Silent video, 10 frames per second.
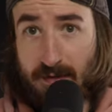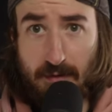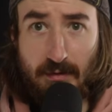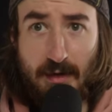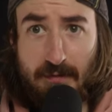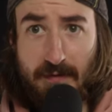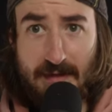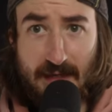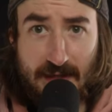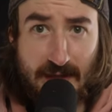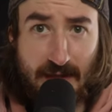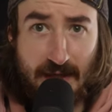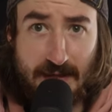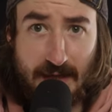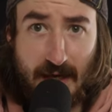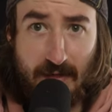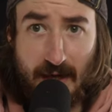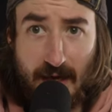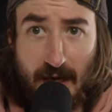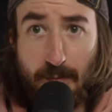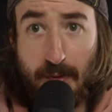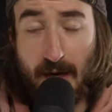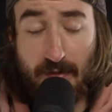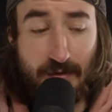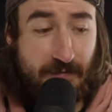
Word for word: So a fantastic lens again there. But the